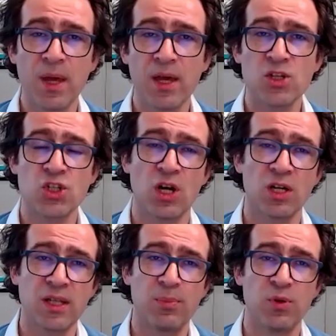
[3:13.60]
But when you
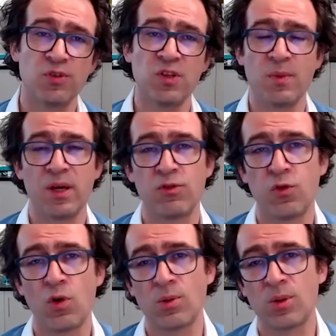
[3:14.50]
have a demand shock
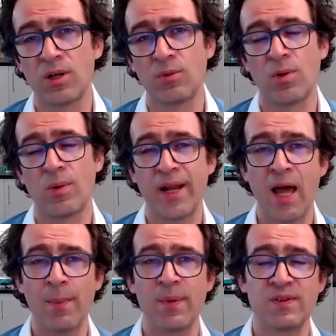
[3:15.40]
that pulls demand
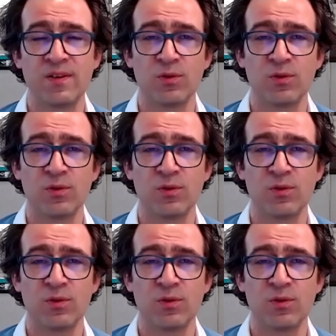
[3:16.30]
forward,